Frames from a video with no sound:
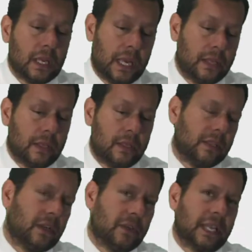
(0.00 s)
And
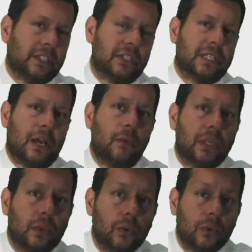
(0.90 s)
that's just how we
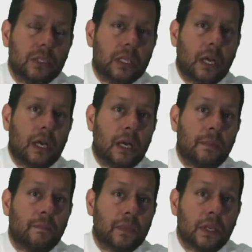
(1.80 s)
use
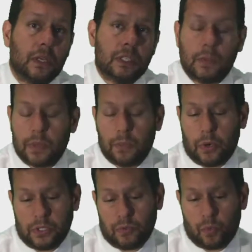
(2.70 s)
some of the
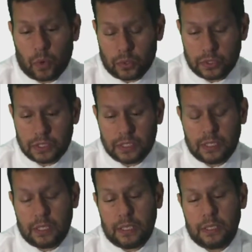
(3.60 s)
parts of words
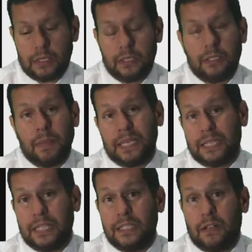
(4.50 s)
to make
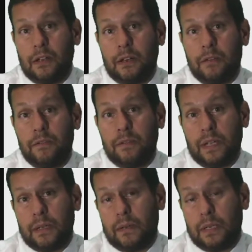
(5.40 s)
sense of
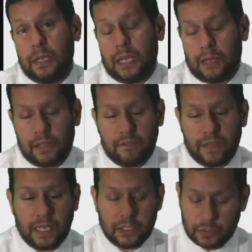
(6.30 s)
how they
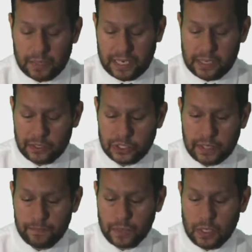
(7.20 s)
fit into
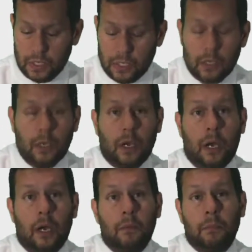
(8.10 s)
biology.
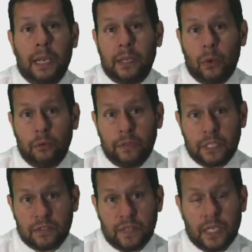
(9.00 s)
My goal for
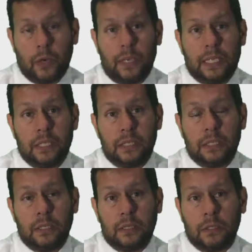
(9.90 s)
this video
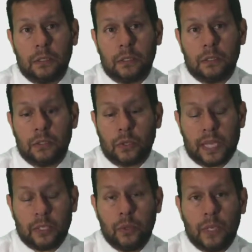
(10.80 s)
is so
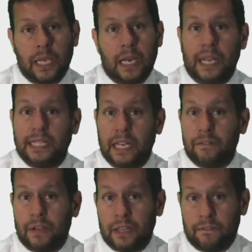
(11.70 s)
that you can
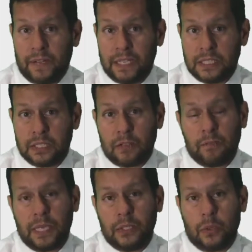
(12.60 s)
identify the phases of
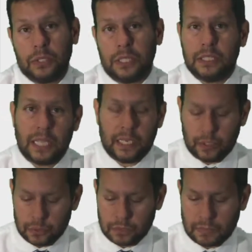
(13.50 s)
mitosis and
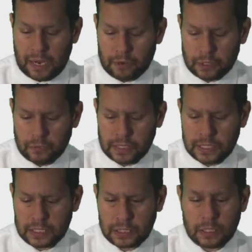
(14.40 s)
know some
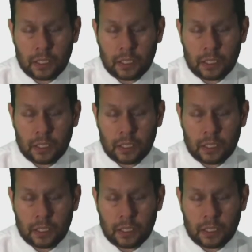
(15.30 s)
characteristics